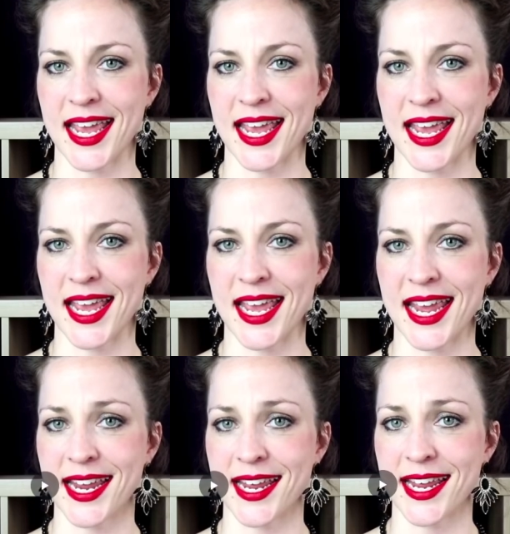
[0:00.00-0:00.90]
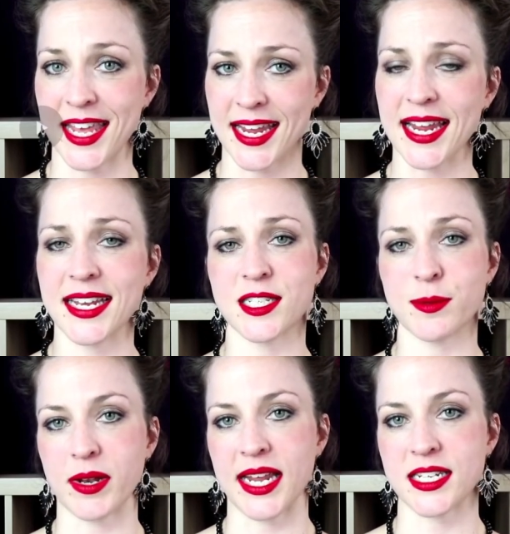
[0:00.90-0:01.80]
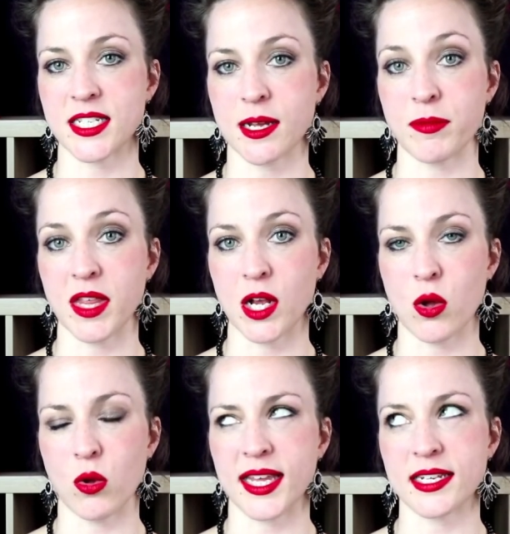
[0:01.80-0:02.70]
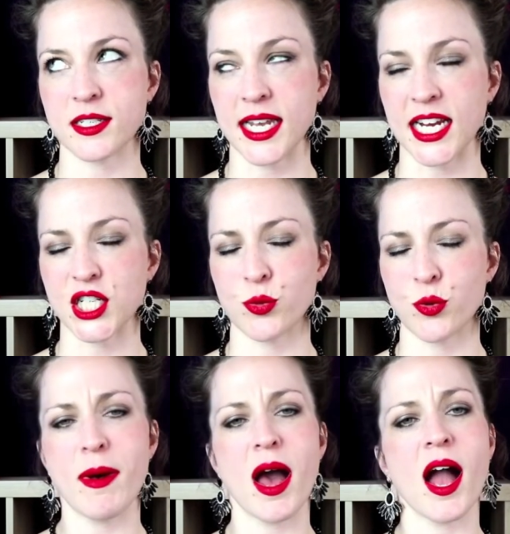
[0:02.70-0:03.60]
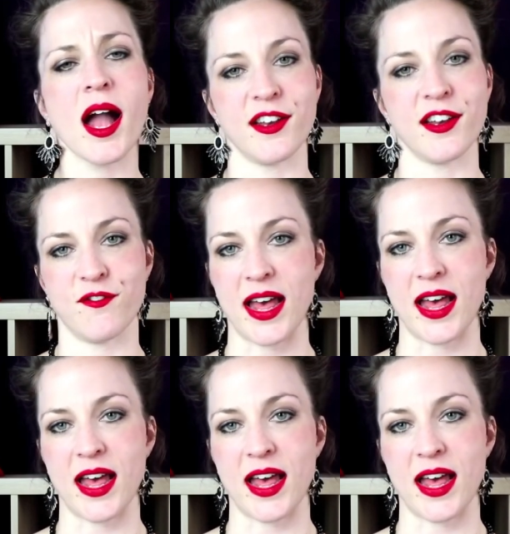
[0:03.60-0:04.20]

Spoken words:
They think it depletes something called their sexual market value.